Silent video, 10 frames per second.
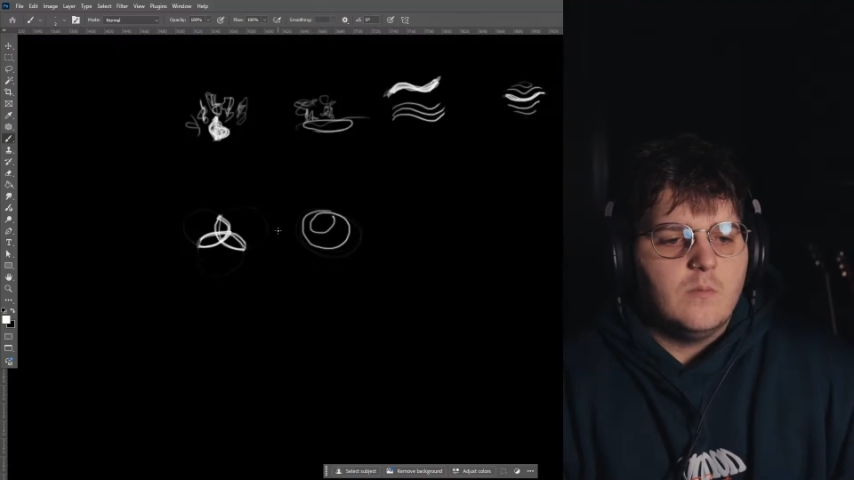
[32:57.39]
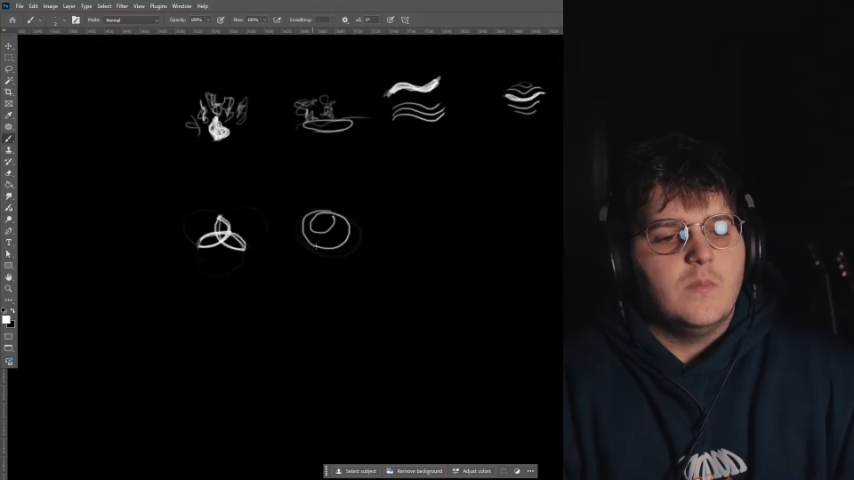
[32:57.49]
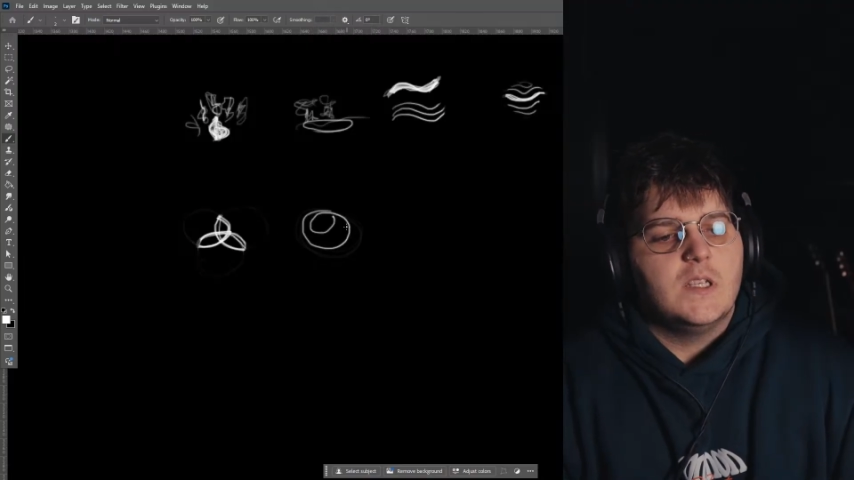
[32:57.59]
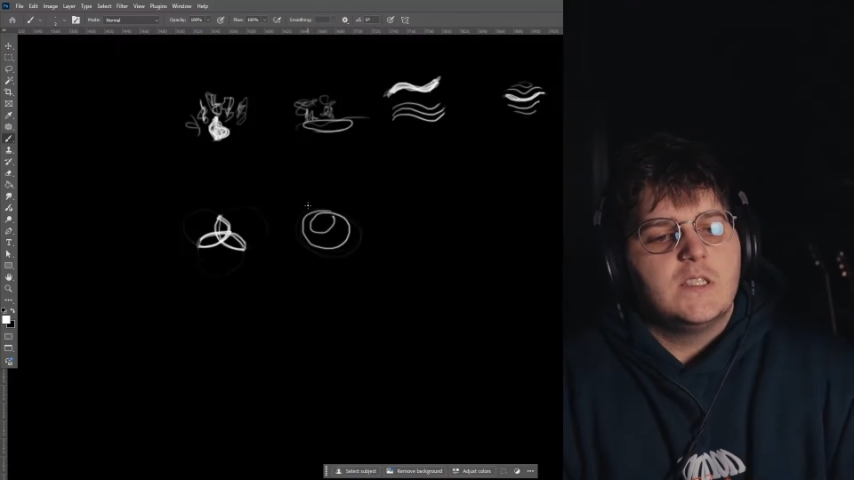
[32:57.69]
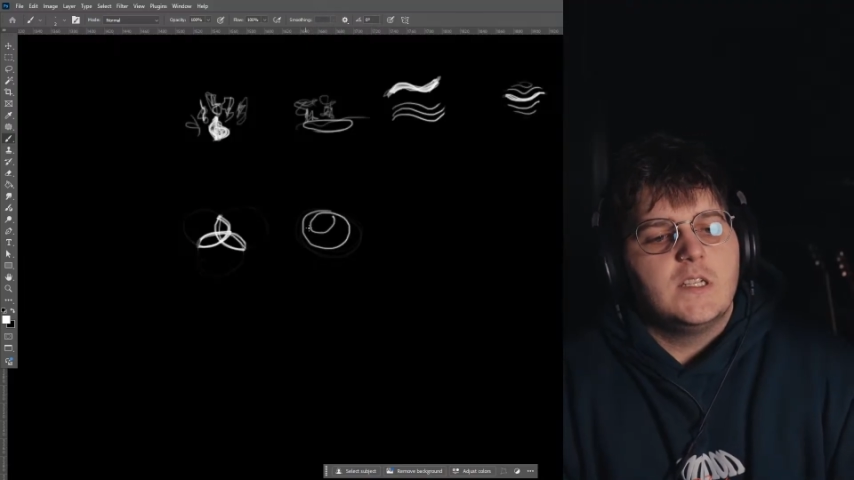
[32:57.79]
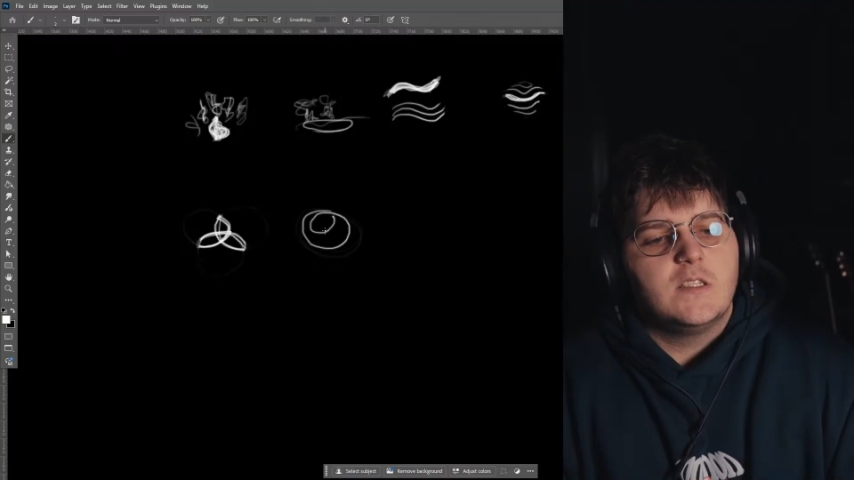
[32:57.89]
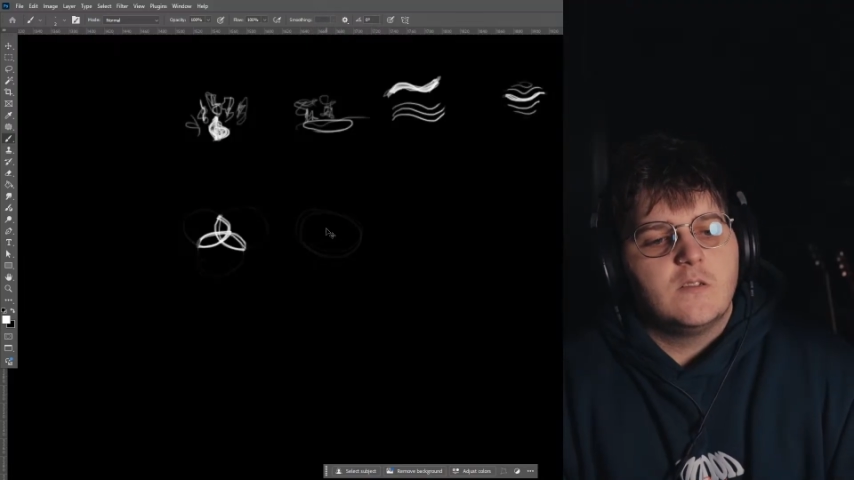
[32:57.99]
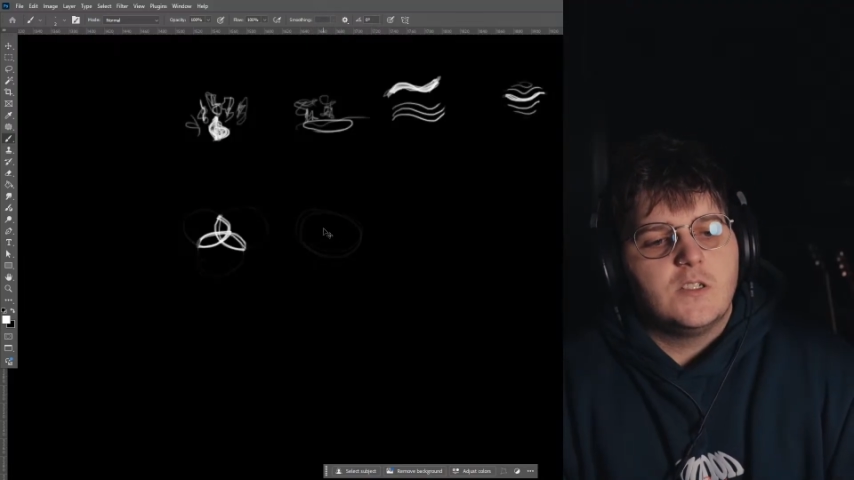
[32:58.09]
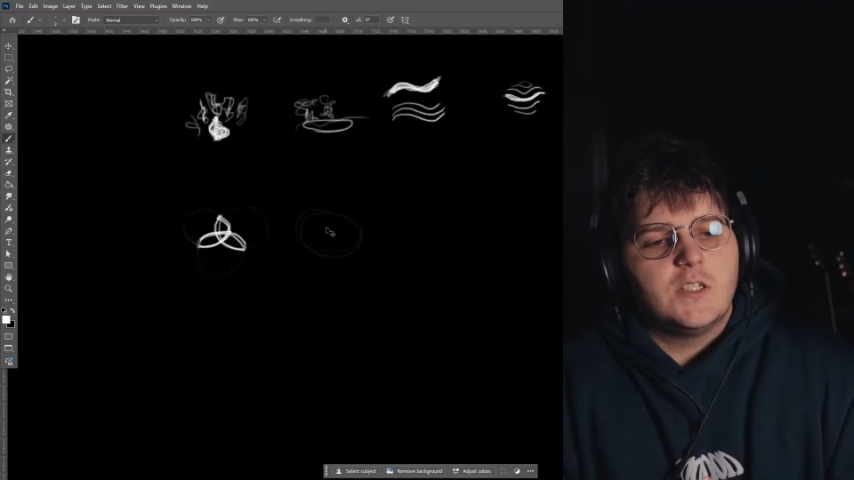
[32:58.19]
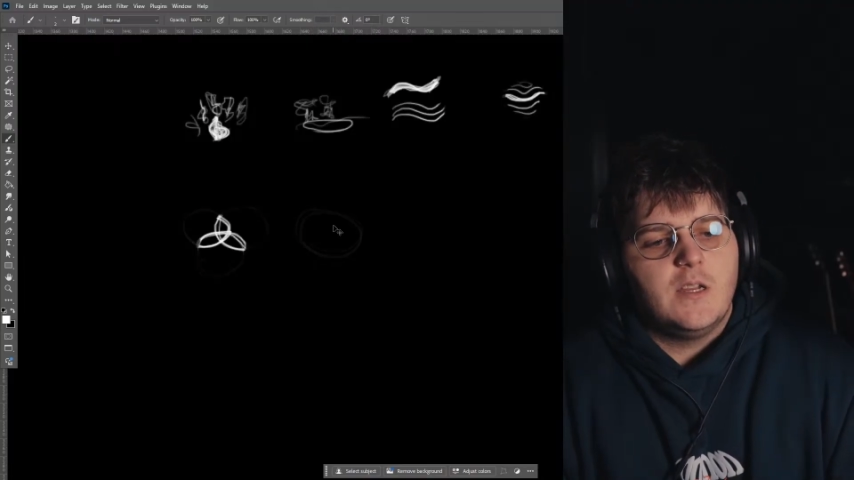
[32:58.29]
mystic
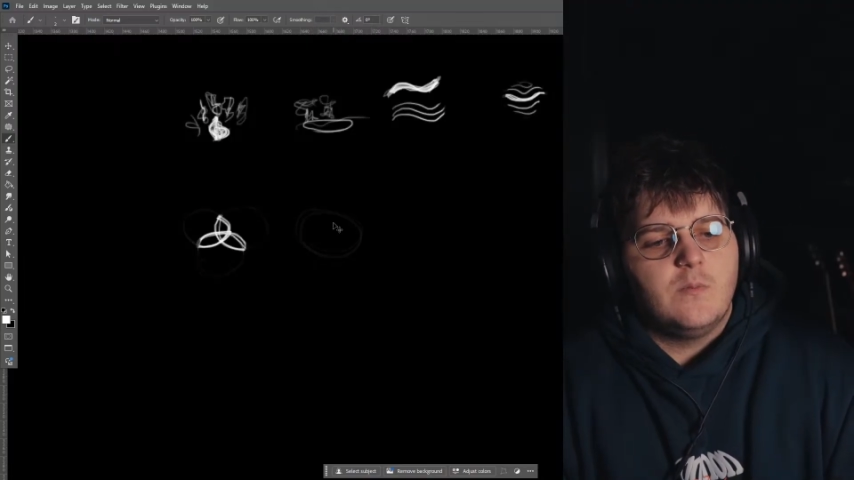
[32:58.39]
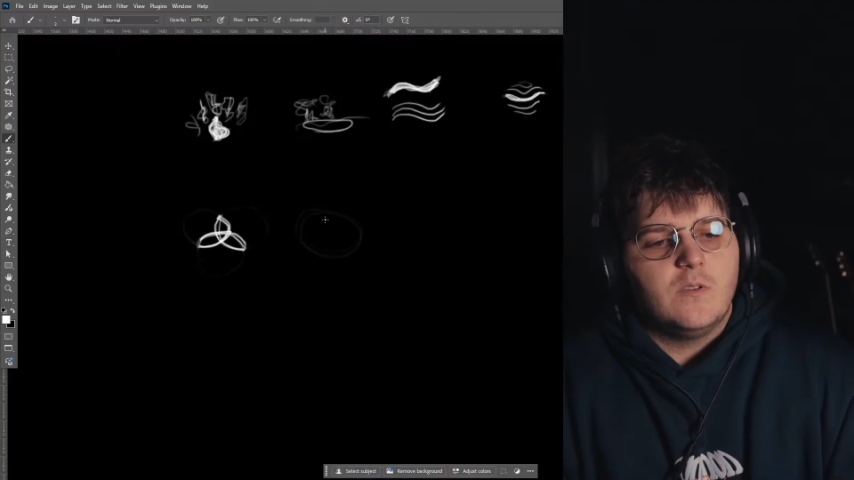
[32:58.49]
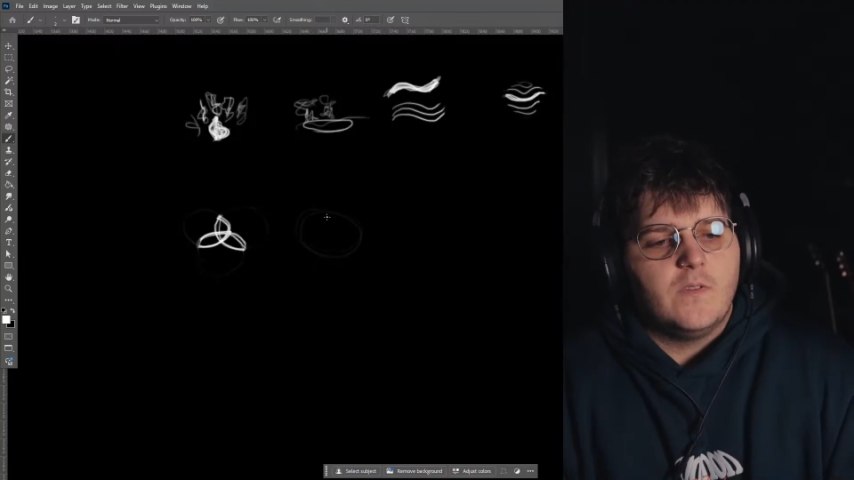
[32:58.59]
sort of shape of